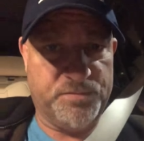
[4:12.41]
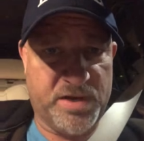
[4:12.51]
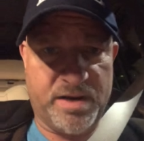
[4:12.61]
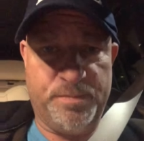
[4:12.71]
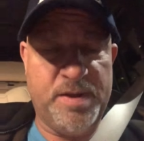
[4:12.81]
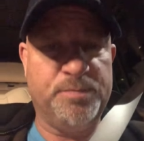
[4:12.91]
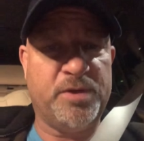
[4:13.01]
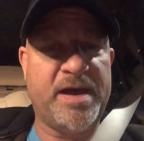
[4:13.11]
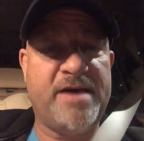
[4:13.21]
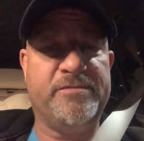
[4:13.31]
A lot of
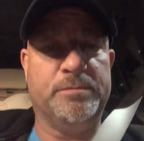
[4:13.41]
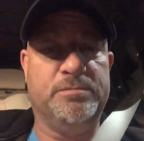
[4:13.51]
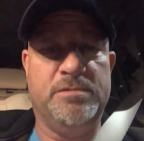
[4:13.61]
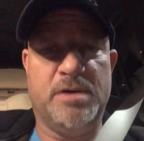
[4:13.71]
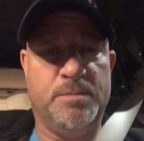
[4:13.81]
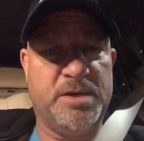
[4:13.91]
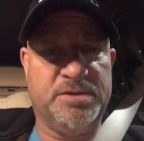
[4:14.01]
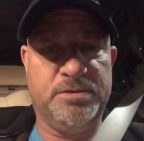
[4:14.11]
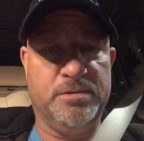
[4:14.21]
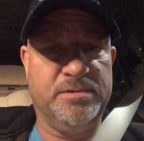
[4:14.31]
people have them. I'm
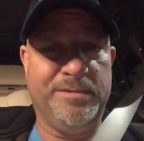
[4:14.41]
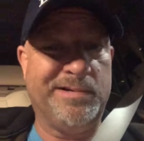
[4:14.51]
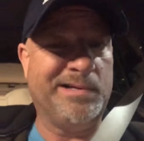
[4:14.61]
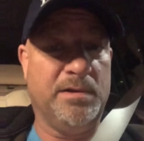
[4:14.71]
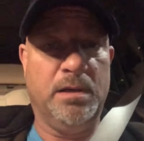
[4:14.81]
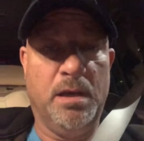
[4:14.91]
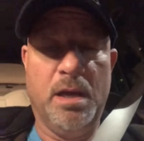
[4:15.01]
not the only one,